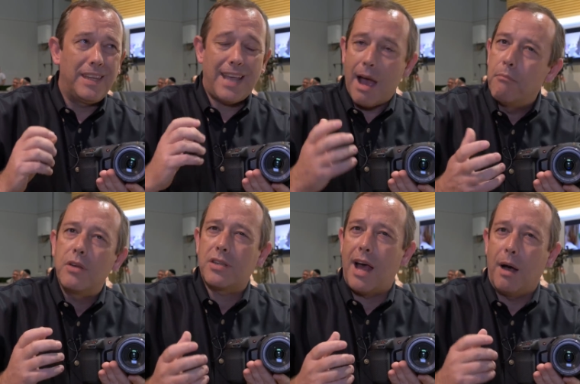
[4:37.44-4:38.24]
camera
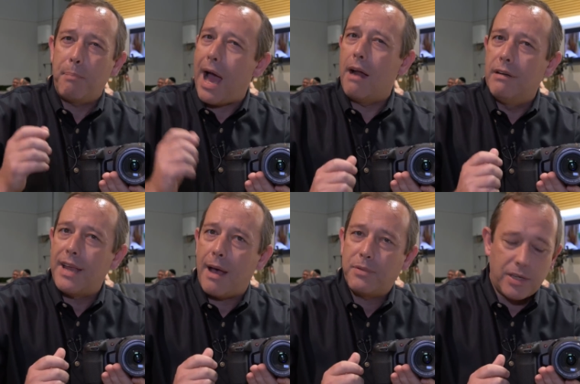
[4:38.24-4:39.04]
style power
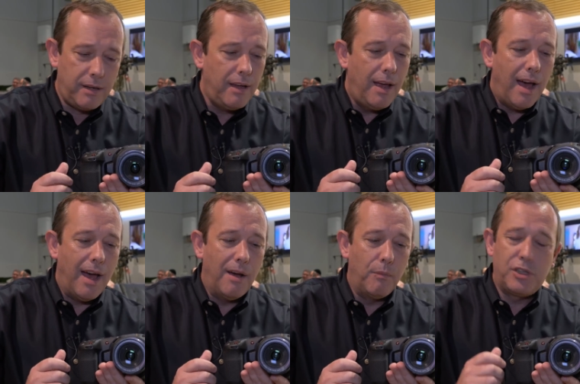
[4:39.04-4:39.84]
adapter,
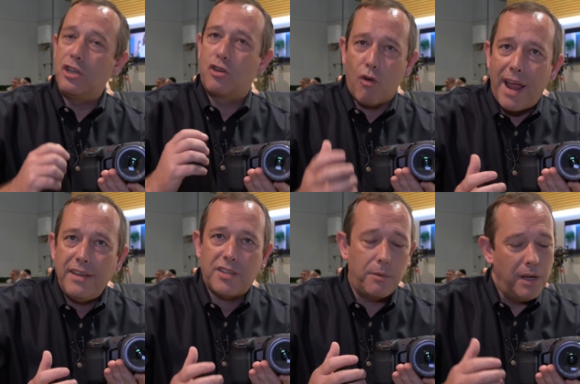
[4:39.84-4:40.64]
which is
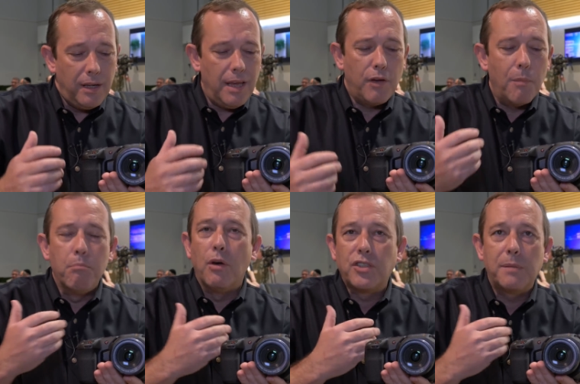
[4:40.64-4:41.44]
great. So you've got
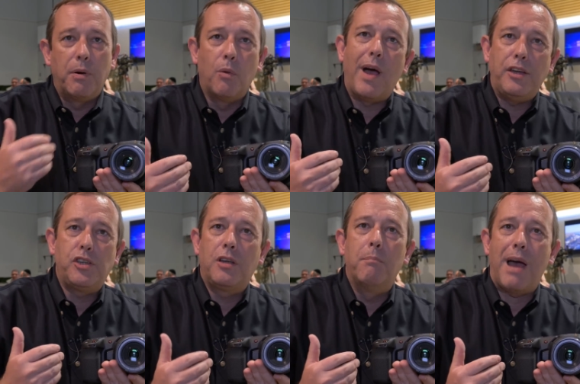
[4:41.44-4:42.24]
multiple ways
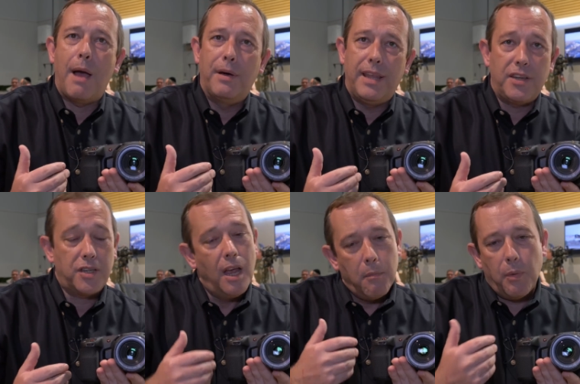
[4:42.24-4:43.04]
you can power
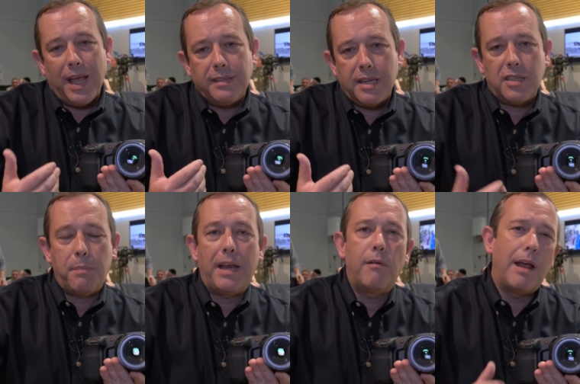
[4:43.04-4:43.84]
this, but we
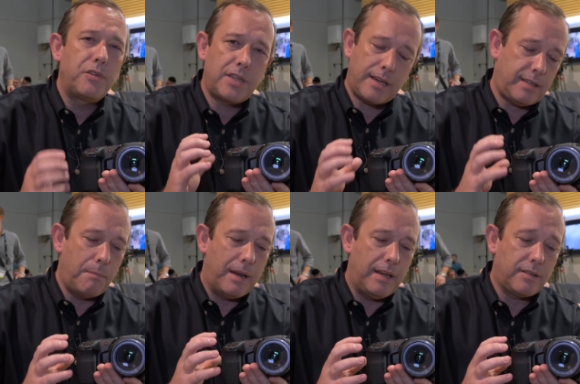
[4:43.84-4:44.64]
anticipate around 60
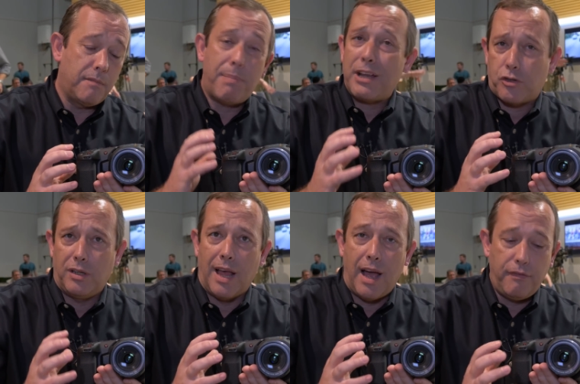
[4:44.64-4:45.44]
minutes of battery
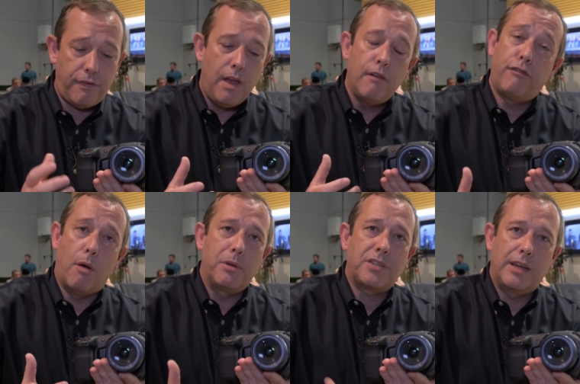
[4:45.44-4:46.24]
life
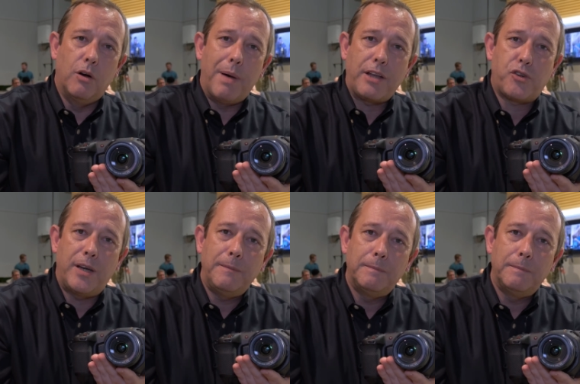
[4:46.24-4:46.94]
from a single battery.